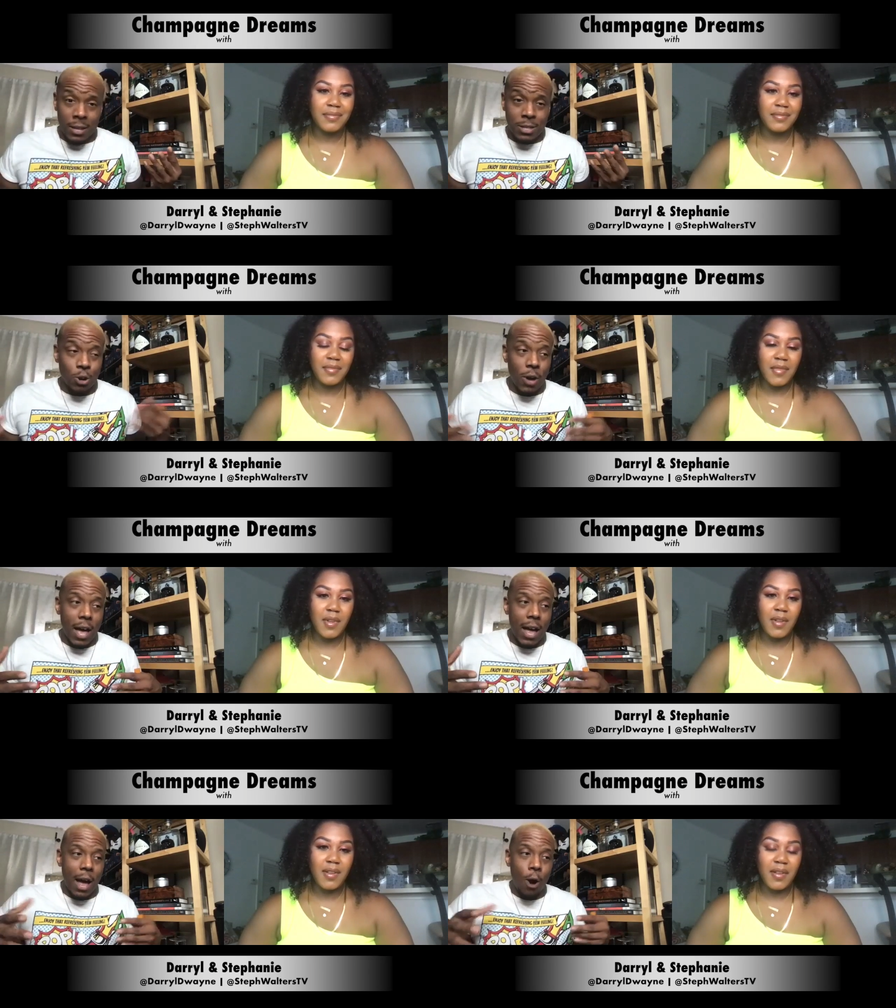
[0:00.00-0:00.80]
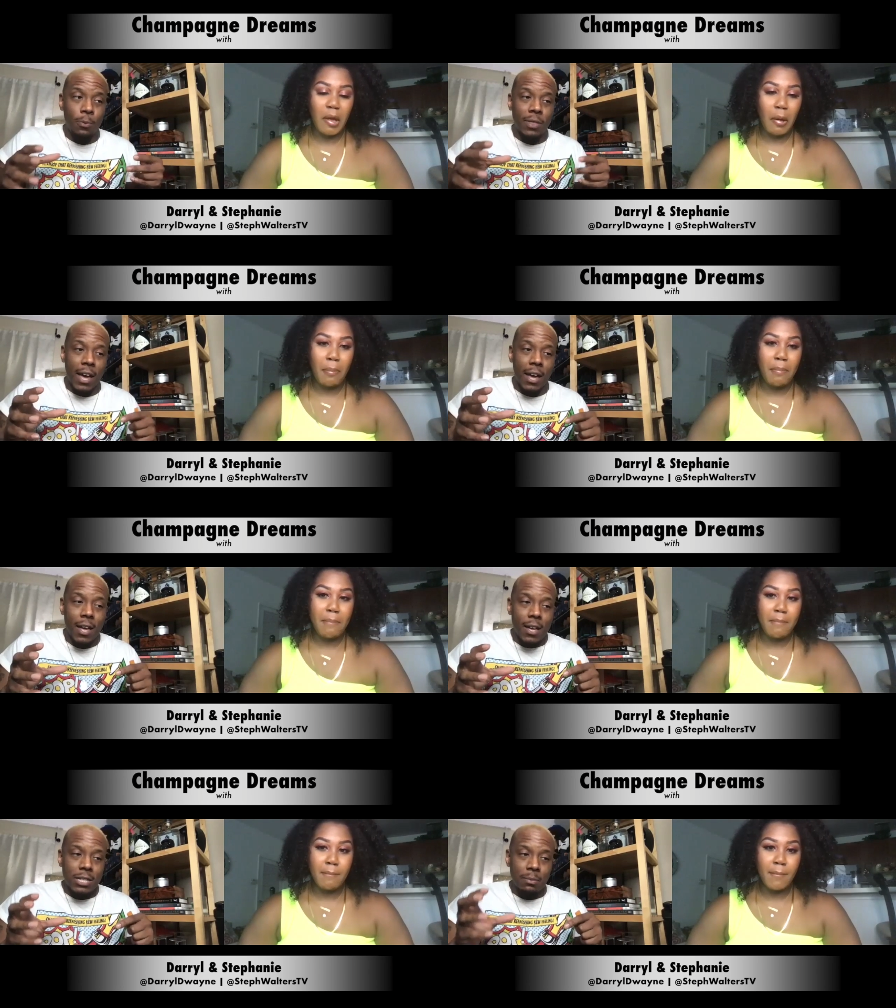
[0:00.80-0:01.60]
Speaker 1: So I, I hope that
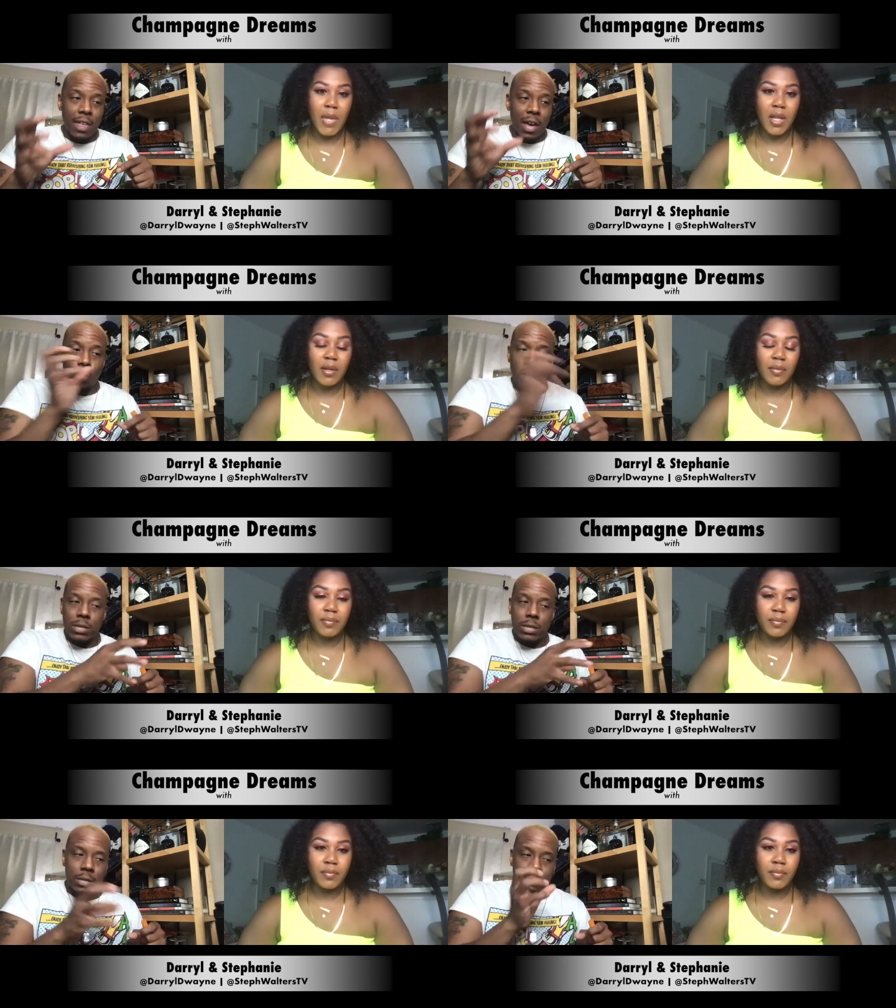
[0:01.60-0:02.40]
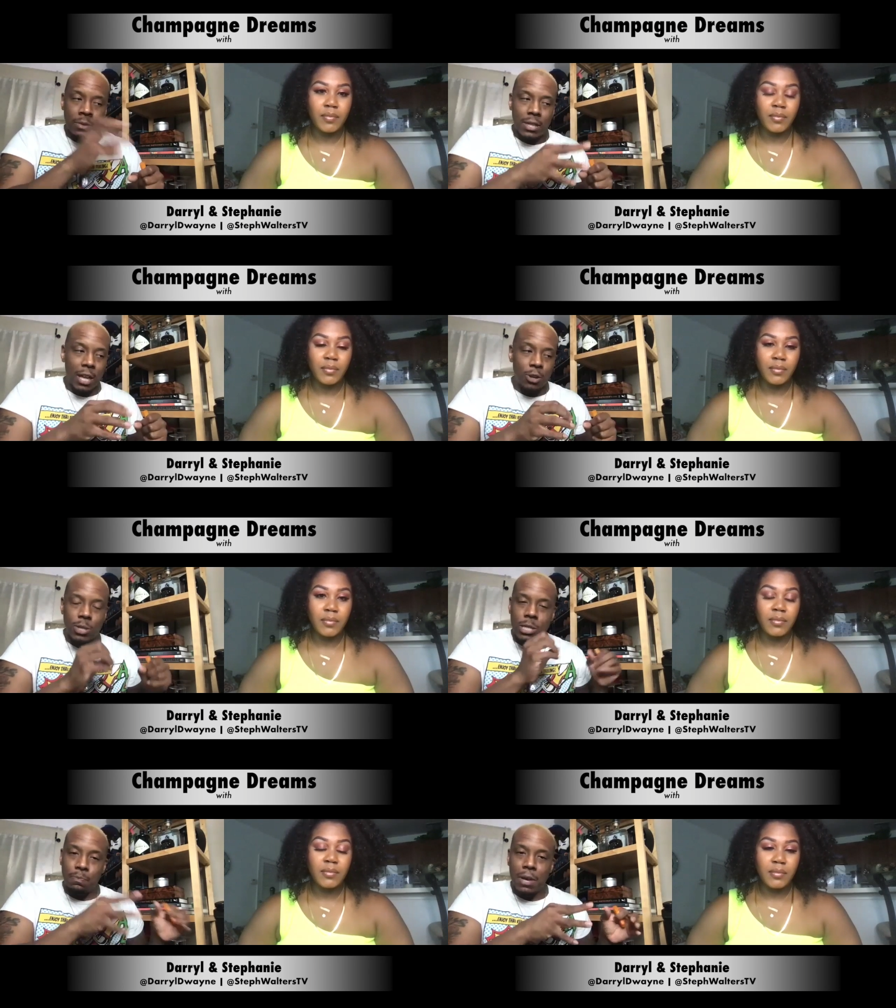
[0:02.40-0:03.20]
some of that wisdom that he used to
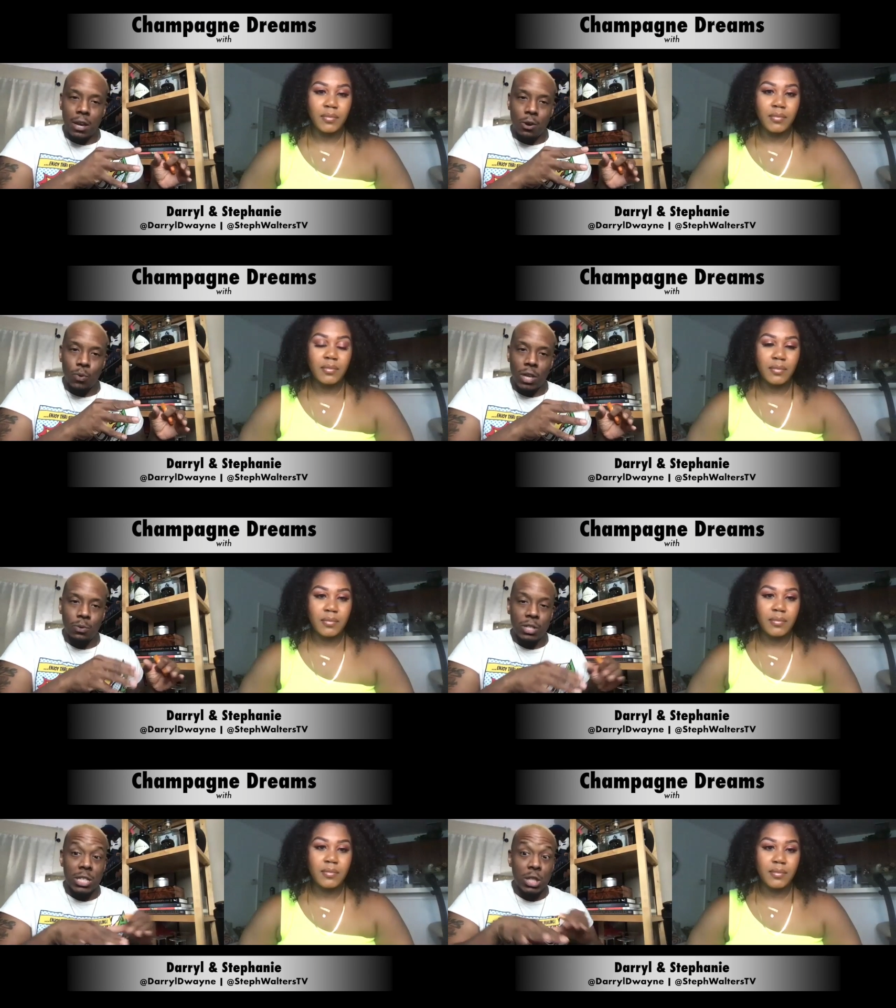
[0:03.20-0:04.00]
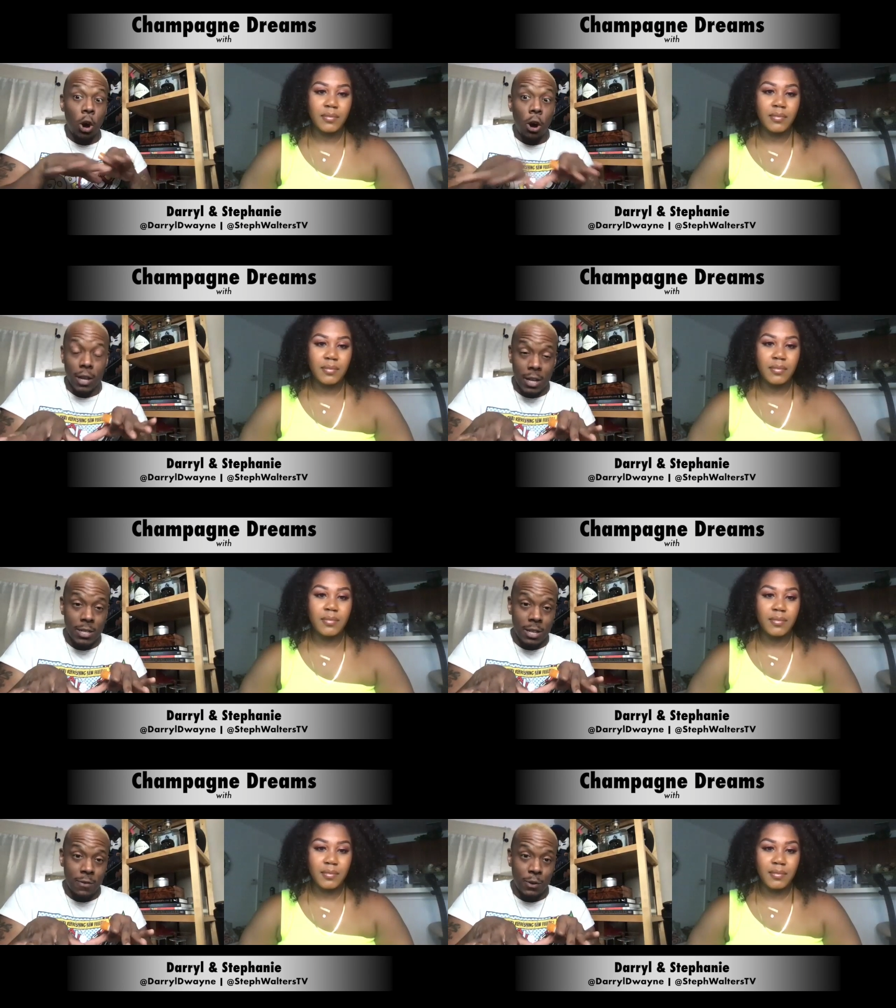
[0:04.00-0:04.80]
spit when he would just talk in his
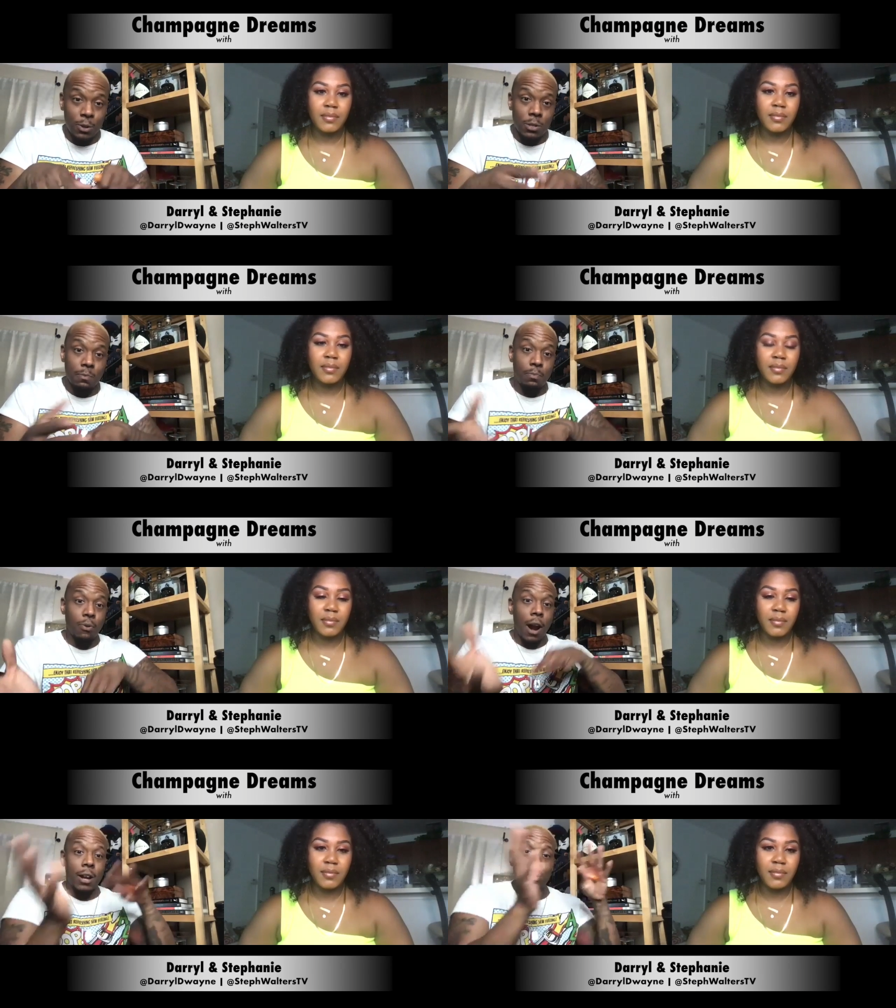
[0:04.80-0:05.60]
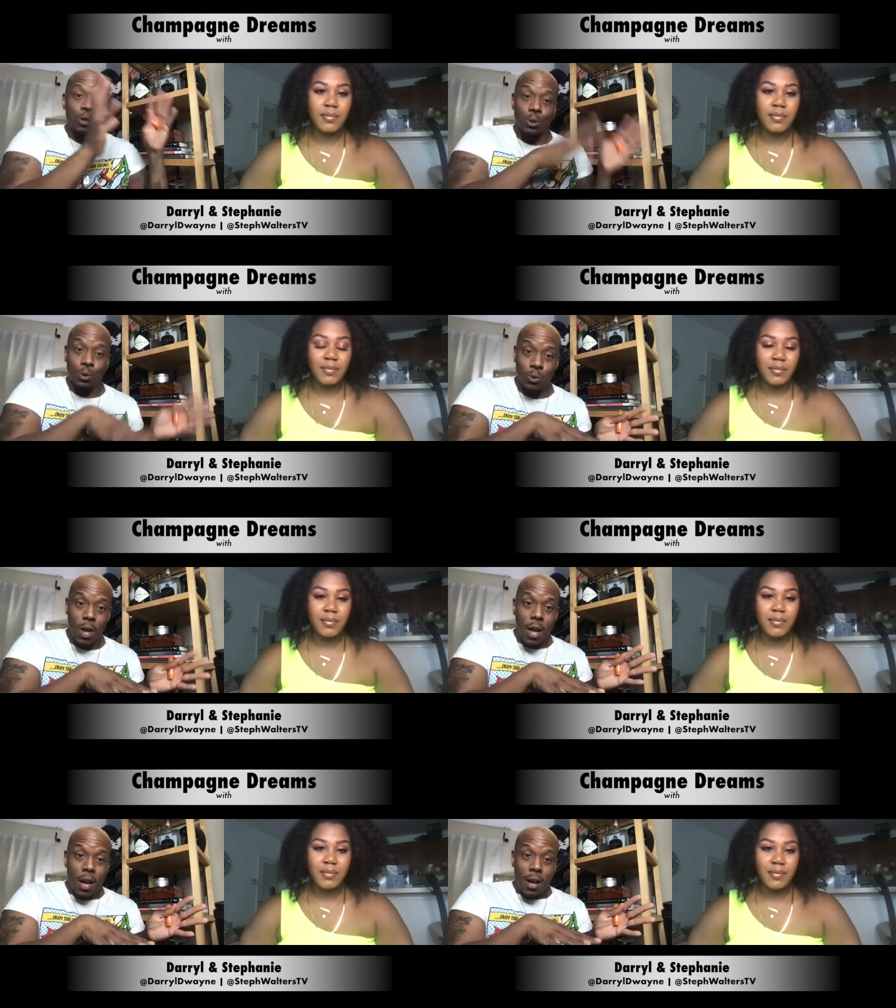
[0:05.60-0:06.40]
interviews prior to
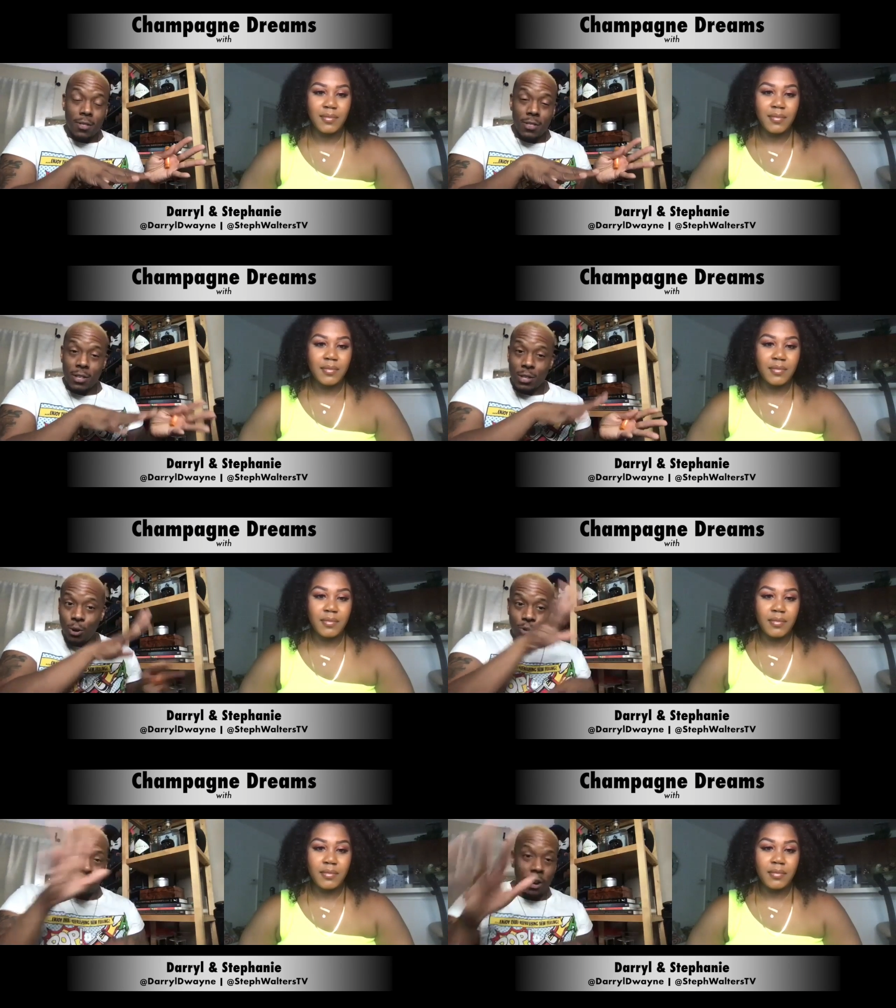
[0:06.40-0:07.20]
this whole Trump